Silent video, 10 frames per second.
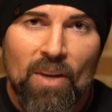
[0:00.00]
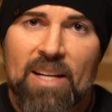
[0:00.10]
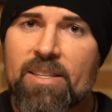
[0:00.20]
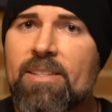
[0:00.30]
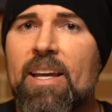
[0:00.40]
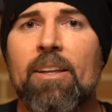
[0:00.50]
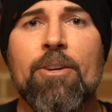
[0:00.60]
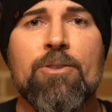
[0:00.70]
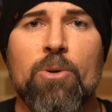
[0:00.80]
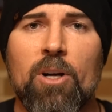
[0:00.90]
it's a daily
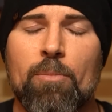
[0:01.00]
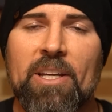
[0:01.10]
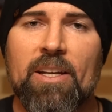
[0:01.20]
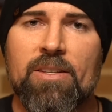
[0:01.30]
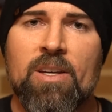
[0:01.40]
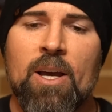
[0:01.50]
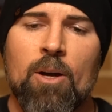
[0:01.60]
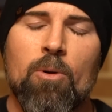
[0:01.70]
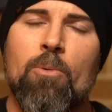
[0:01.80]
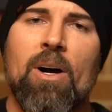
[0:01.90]
use oil, because
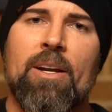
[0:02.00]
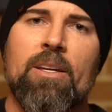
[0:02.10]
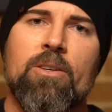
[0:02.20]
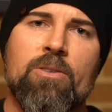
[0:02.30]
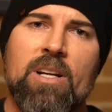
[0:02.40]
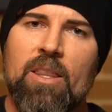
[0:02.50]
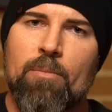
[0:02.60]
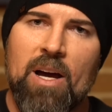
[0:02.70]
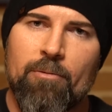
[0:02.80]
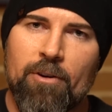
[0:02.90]
we want to use it on the
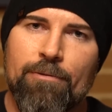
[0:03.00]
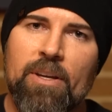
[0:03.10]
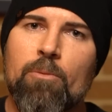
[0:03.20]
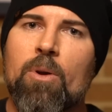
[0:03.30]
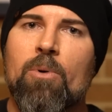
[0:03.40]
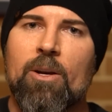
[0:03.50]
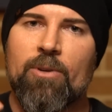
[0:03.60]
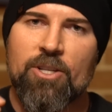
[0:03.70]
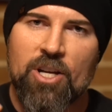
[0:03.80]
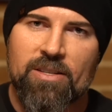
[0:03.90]
bottom of our feet, we want
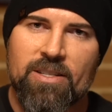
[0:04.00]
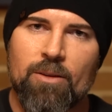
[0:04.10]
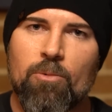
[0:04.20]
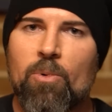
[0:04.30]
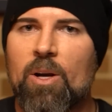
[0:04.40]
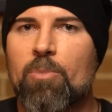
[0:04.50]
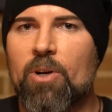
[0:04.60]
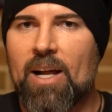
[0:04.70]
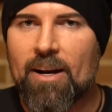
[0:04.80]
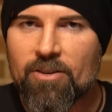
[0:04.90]
to ingest it, we want to
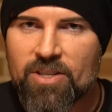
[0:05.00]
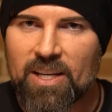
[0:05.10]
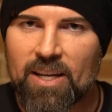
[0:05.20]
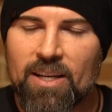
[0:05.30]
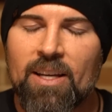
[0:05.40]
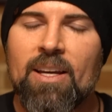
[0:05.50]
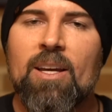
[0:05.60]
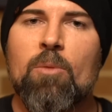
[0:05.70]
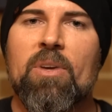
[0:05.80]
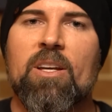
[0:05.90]
put it on our skin,
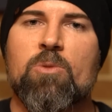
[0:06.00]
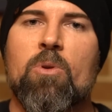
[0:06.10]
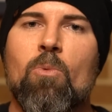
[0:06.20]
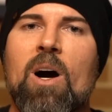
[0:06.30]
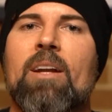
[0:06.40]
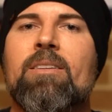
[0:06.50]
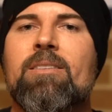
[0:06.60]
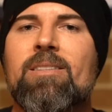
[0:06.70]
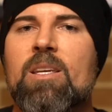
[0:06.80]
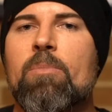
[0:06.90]
because we want
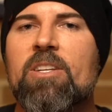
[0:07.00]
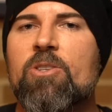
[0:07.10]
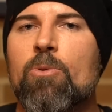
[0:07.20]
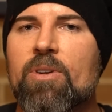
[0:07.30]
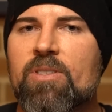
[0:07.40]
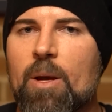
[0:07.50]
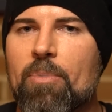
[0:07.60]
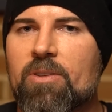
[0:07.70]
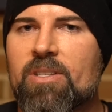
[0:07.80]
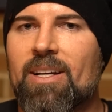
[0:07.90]
CB2
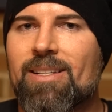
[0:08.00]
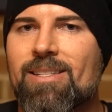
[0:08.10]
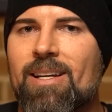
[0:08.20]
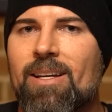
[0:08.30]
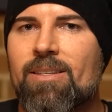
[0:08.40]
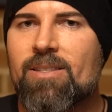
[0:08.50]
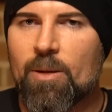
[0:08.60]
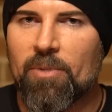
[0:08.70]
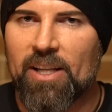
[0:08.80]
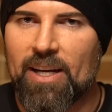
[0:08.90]
receptor sites
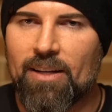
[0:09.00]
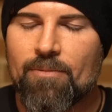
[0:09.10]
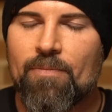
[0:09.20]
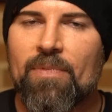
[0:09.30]
stimulated.